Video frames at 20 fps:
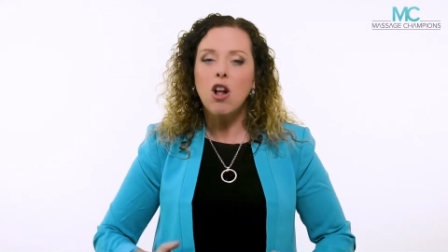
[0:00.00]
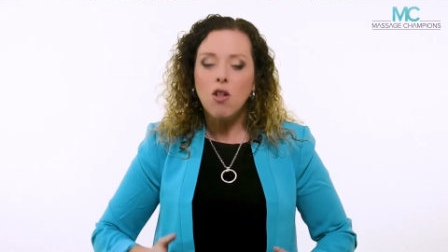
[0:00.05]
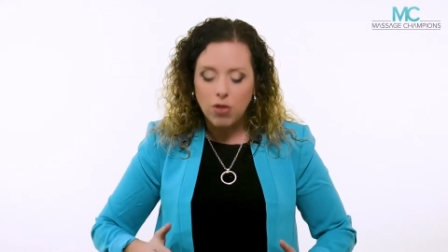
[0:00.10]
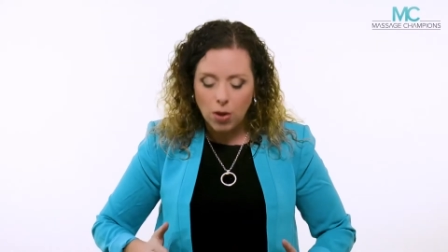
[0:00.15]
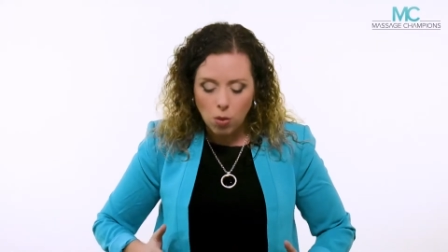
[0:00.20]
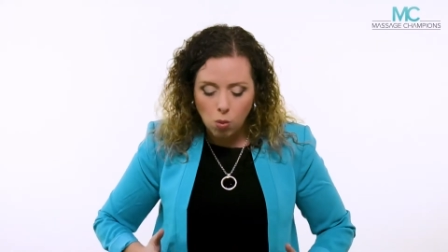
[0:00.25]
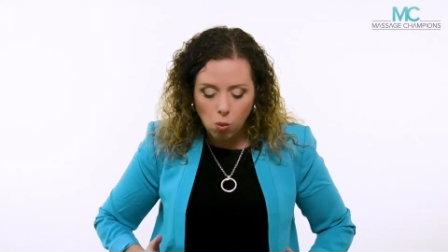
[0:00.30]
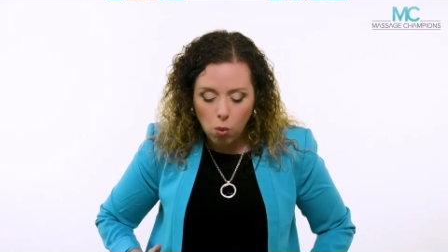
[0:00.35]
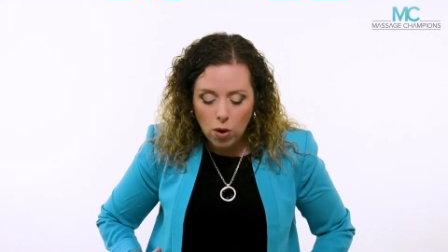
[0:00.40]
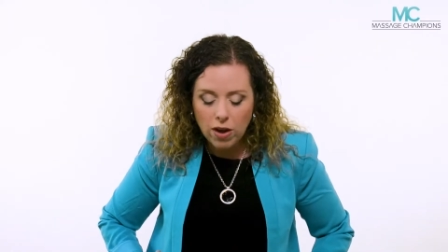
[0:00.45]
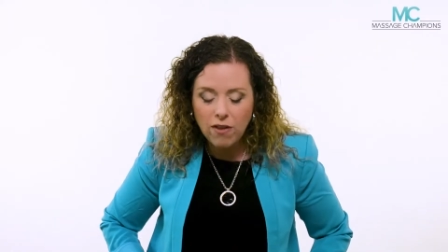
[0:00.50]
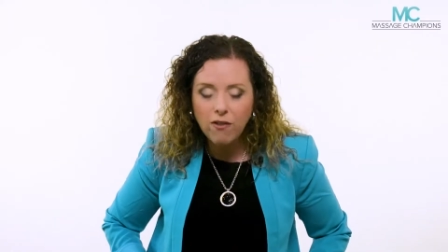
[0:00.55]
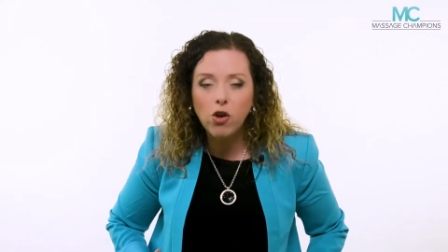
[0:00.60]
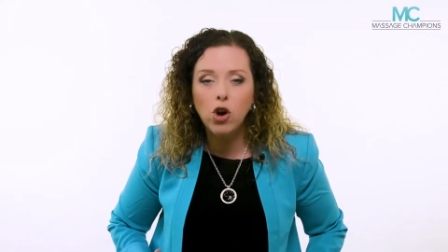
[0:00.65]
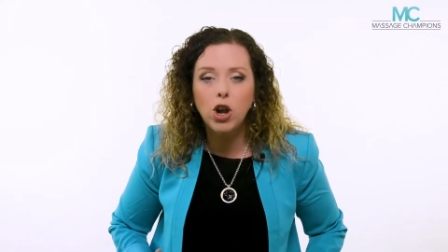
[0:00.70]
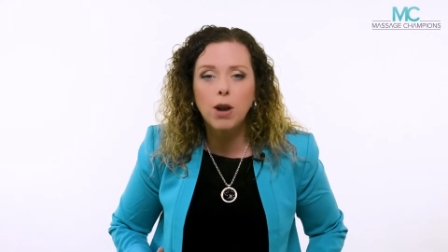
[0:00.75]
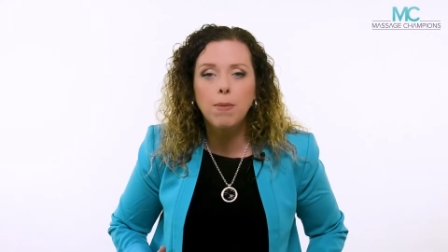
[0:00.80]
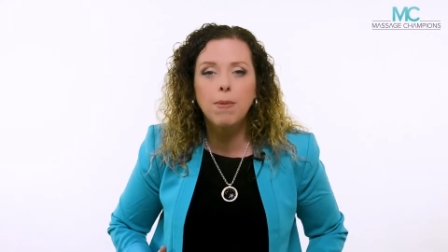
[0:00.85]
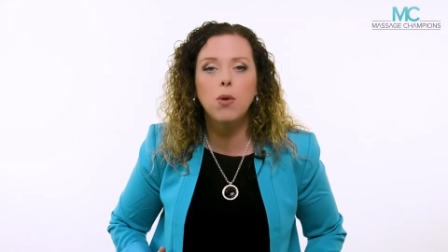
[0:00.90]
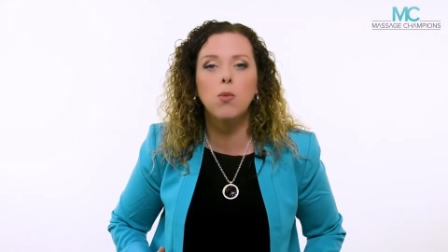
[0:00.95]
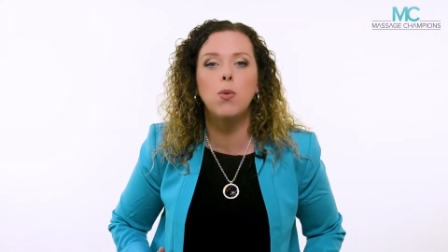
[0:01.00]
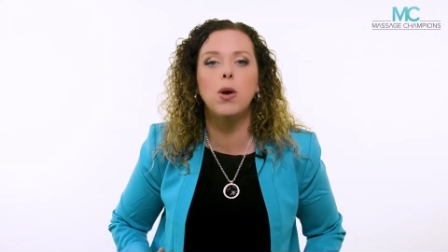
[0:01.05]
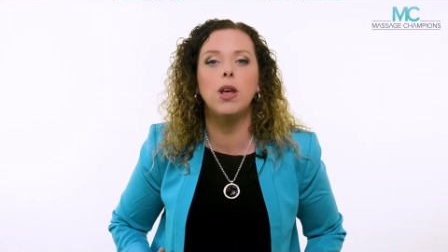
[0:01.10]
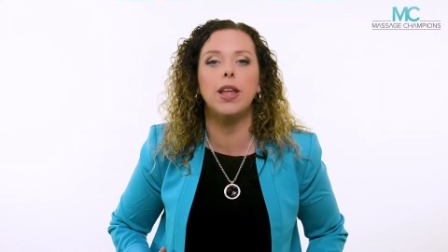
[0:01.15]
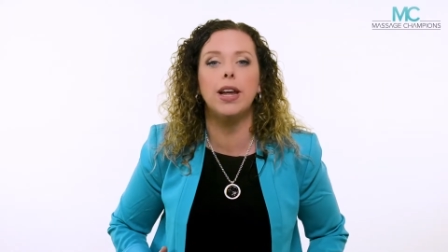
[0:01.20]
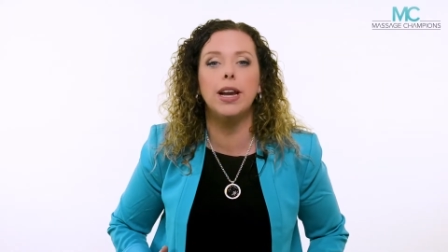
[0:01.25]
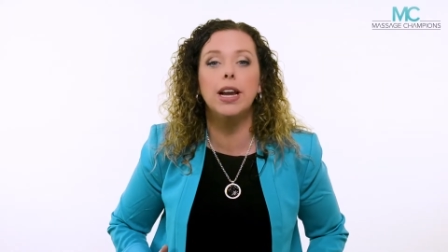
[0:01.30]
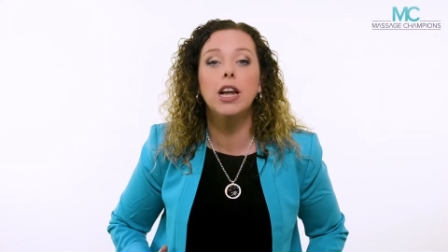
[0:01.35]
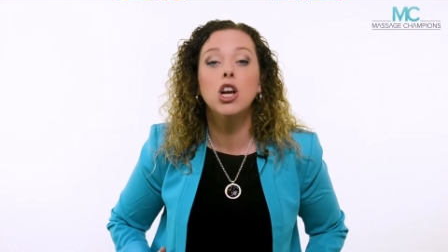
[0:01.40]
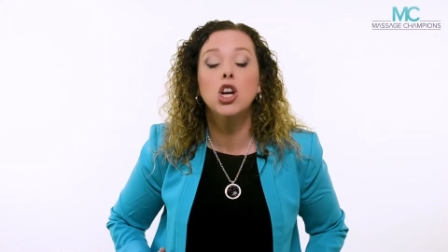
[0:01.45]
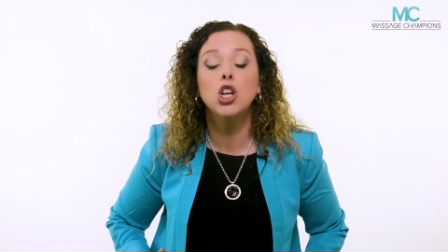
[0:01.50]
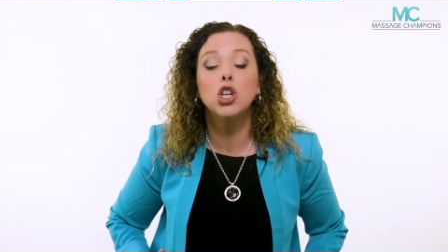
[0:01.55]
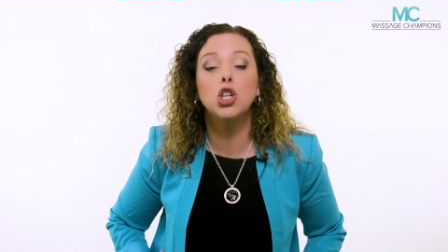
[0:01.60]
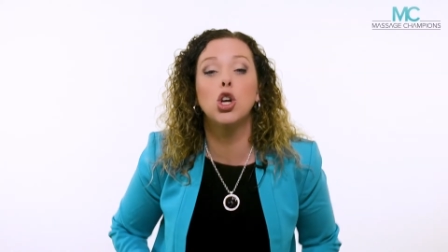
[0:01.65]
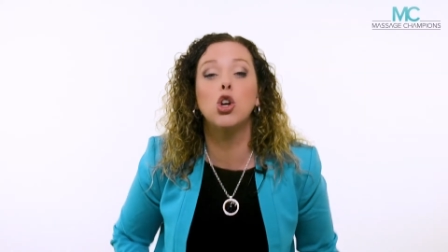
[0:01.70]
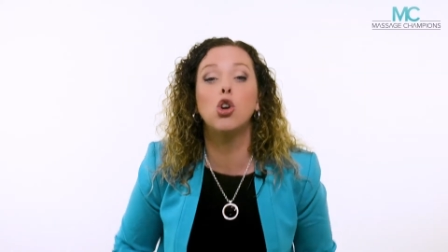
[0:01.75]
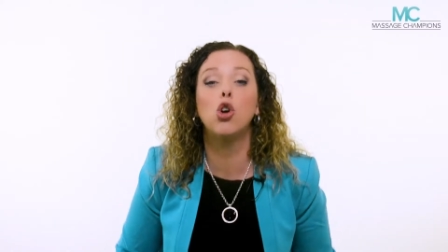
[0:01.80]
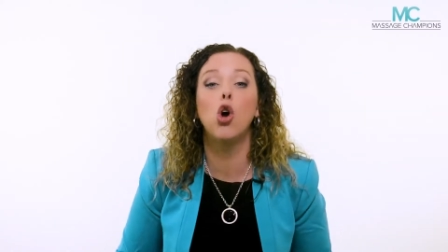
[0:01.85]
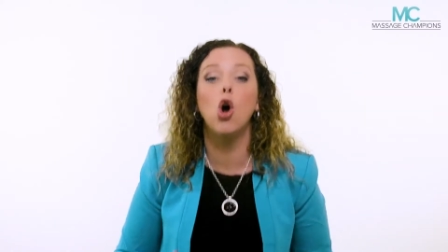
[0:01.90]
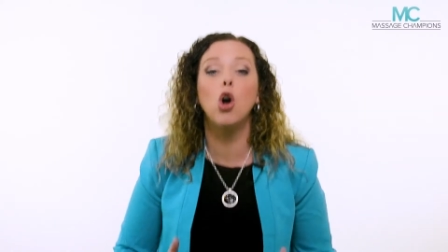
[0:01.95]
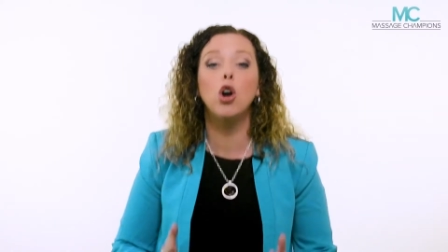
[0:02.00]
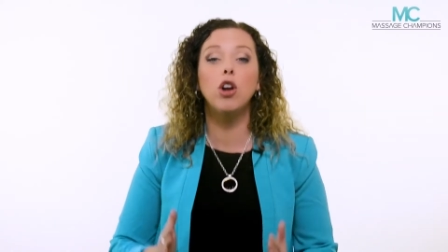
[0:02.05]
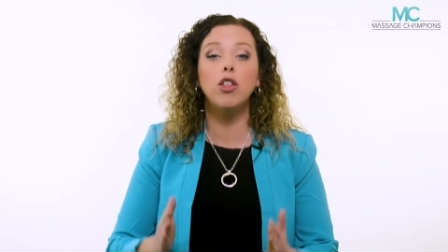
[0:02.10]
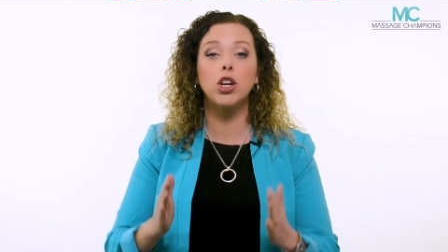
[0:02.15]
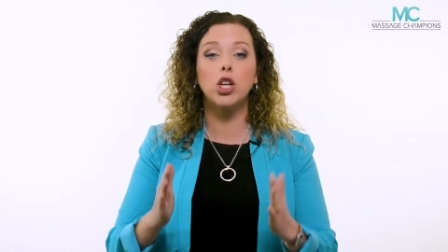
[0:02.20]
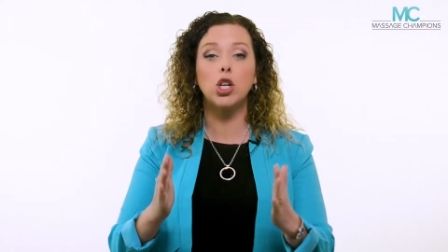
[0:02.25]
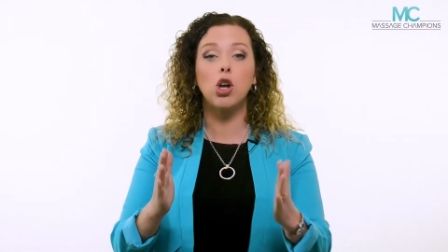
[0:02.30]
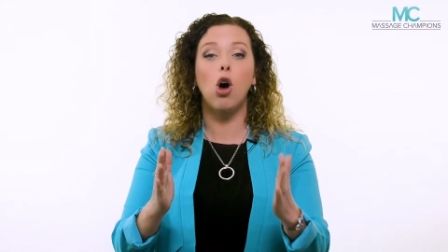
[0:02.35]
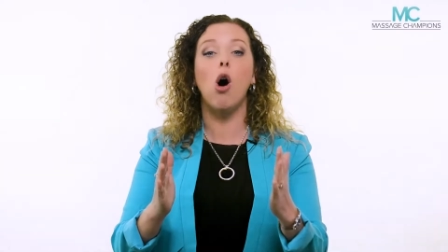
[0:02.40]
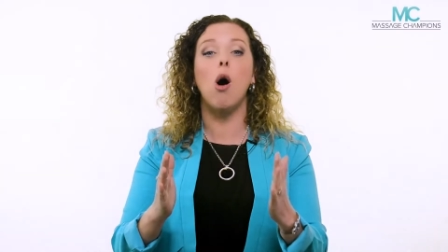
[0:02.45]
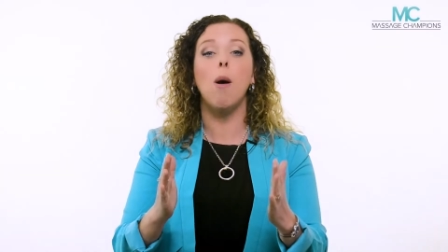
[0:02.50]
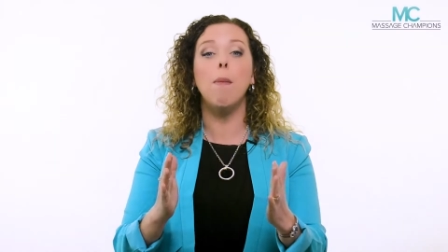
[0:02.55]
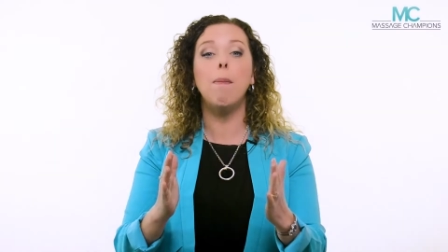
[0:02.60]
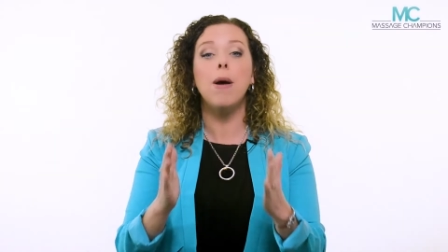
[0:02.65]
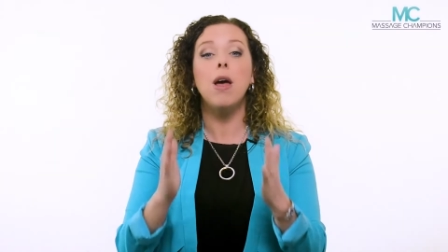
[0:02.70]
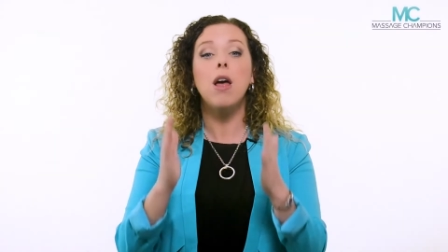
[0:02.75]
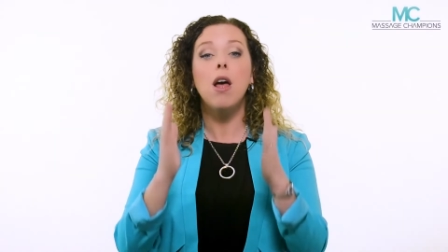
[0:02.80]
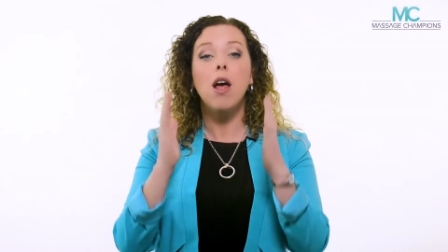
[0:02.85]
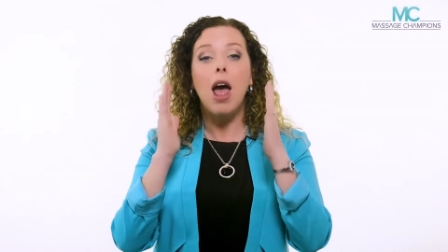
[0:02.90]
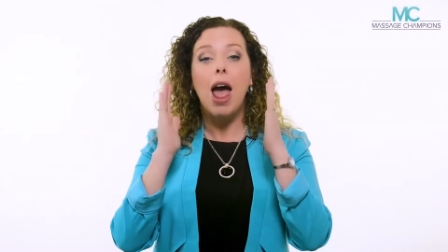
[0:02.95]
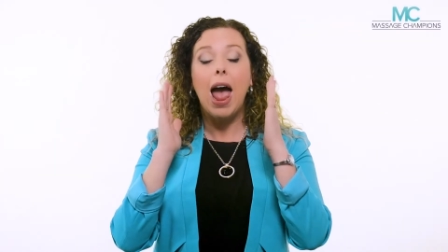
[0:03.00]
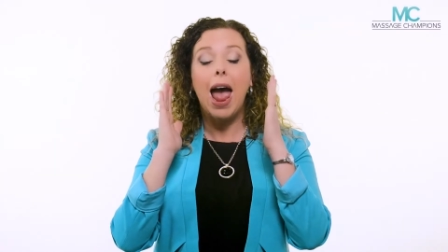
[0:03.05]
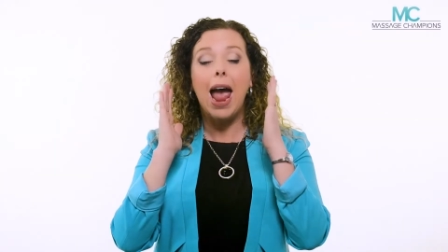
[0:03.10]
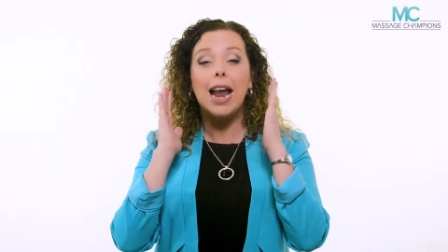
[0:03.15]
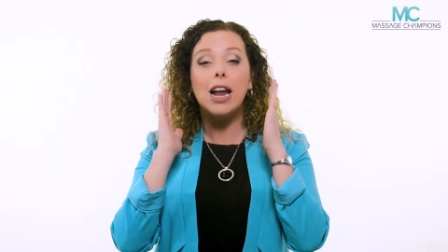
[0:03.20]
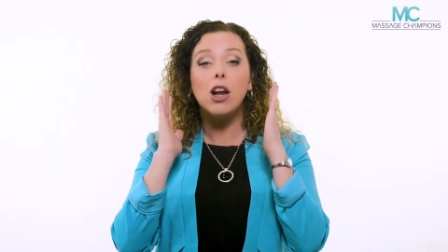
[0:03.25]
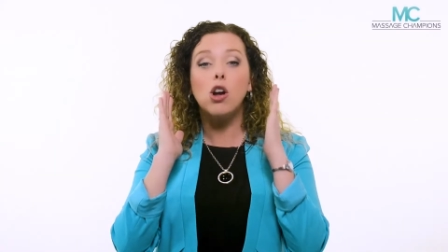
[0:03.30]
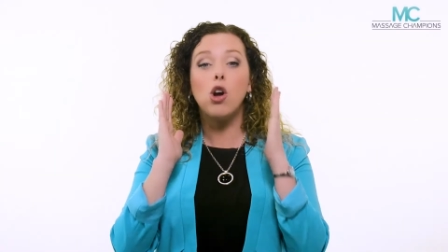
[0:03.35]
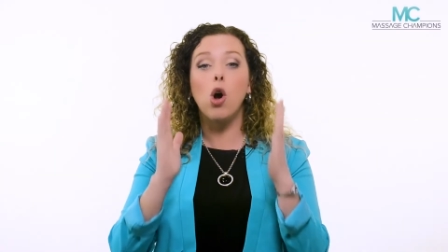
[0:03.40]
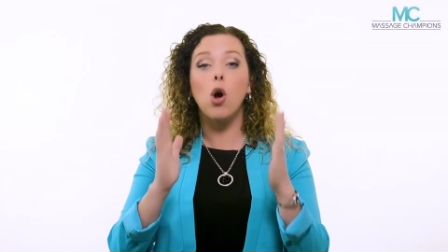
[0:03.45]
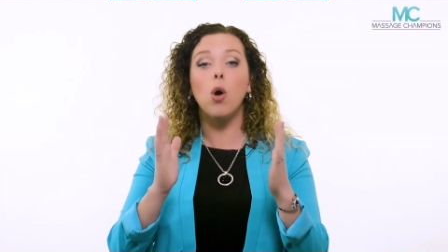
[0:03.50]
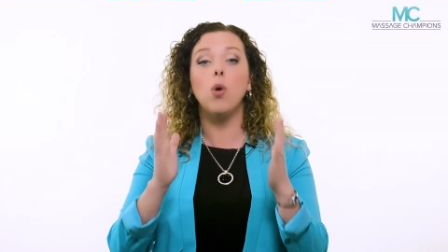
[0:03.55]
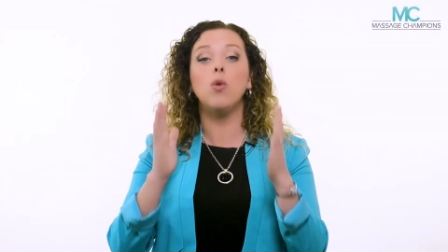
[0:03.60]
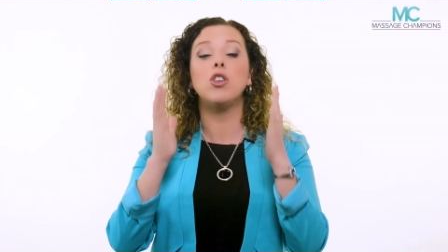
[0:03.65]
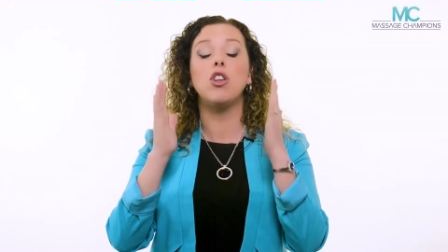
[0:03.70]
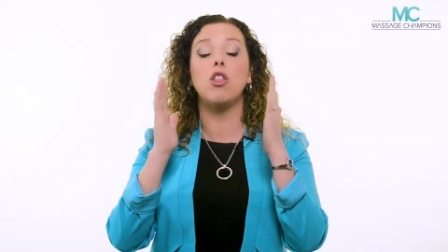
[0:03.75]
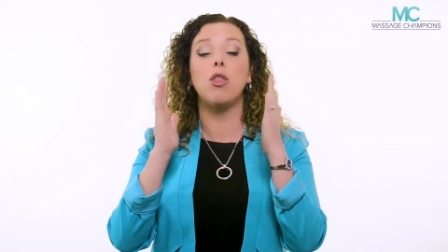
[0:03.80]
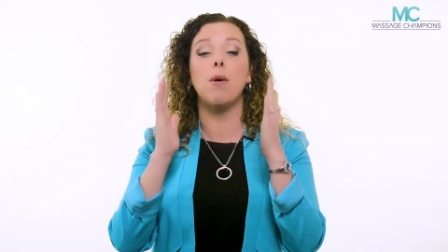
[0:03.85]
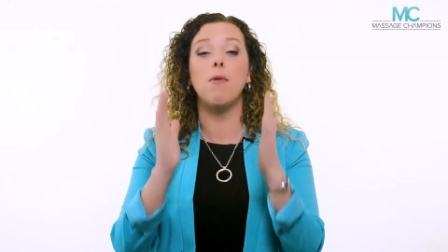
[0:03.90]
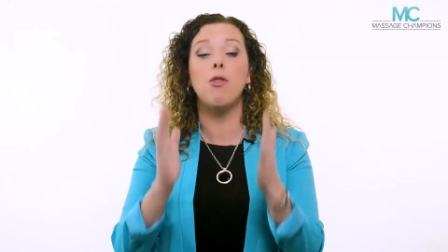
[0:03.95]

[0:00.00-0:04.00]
then we've got to be willing to go to the top and go through